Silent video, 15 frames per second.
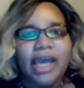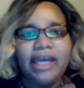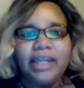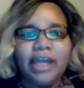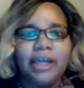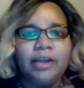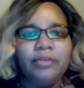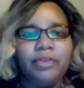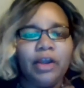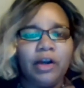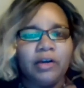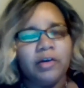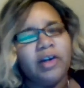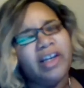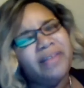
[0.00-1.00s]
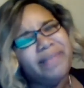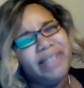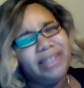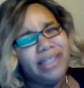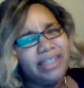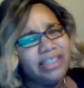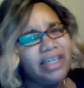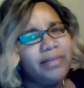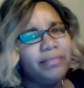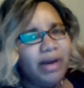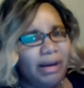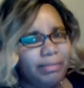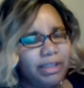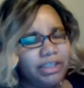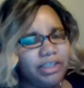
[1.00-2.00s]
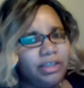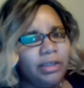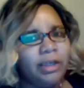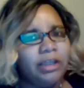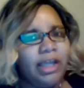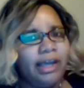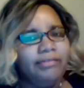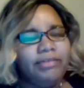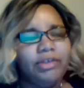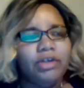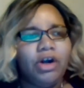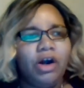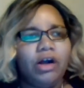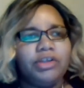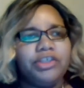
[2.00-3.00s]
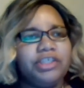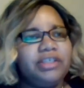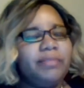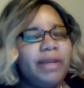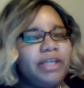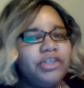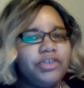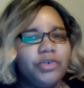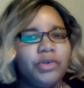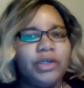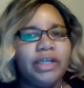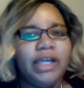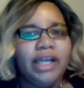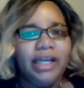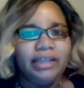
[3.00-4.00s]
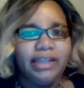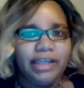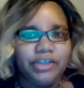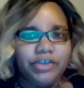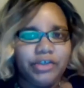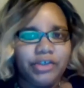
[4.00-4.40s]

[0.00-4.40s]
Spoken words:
and they're going to be listening properly to a lot of your calls just to make sure that